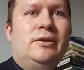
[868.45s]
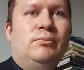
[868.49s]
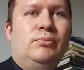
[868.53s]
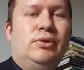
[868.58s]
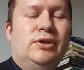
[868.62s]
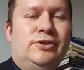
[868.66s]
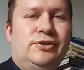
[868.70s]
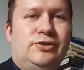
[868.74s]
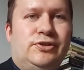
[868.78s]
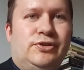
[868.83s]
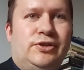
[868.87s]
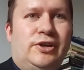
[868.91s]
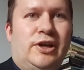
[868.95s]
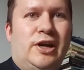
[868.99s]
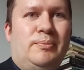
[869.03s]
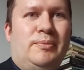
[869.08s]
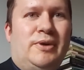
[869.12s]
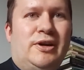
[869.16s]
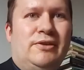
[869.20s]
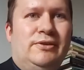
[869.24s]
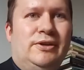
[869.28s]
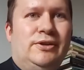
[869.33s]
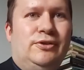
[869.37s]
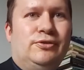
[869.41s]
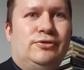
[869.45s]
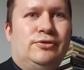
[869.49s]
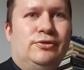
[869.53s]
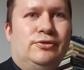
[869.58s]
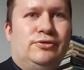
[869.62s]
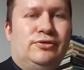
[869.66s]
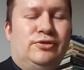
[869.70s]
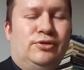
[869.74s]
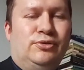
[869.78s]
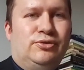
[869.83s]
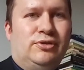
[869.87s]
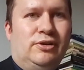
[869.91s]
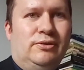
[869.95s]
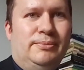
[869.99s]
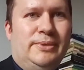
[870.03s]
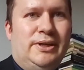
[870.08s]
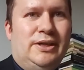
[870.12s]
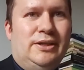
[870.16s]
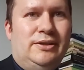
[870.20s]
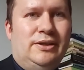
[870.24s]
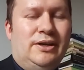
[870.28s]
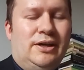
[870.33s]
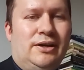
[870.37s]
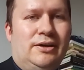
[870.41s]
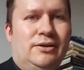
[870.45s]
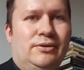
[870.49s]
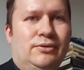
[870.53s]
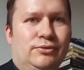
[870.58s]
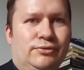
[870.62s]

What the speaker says: Please share my videos on social media,